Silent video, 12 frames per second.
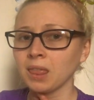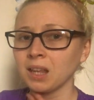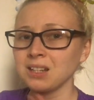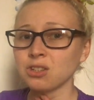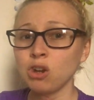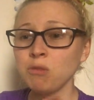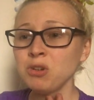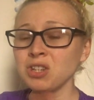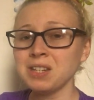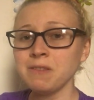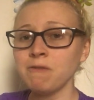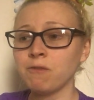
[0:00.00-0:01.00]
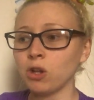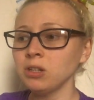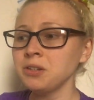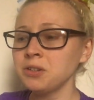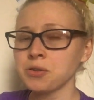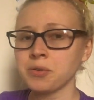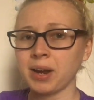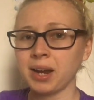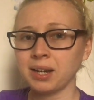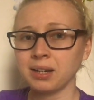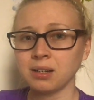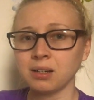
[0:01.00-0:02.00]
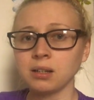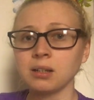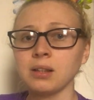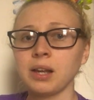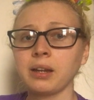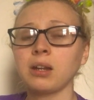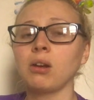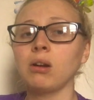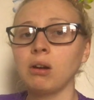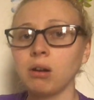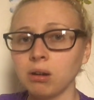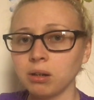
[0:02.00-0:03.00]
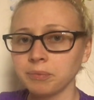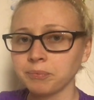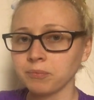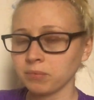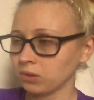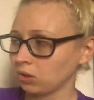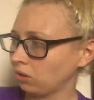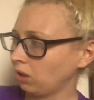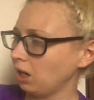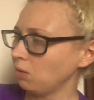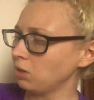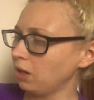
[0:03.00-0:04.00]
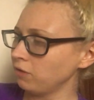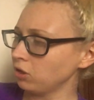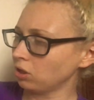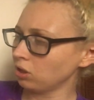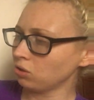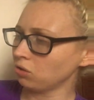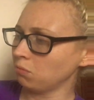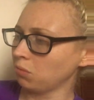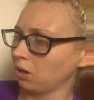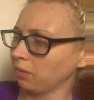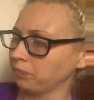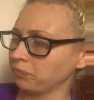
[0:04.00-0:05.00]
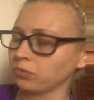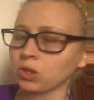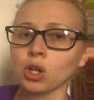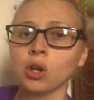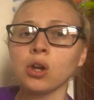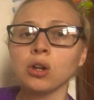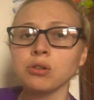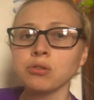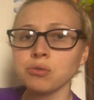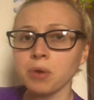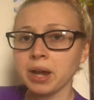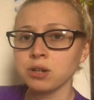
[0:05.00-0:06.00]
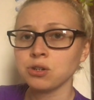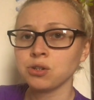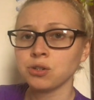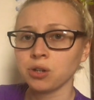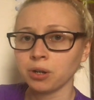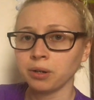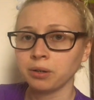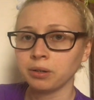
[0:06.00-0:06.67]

it's almost involuntary. Like Okay, we'll have a look at some more. Treasure.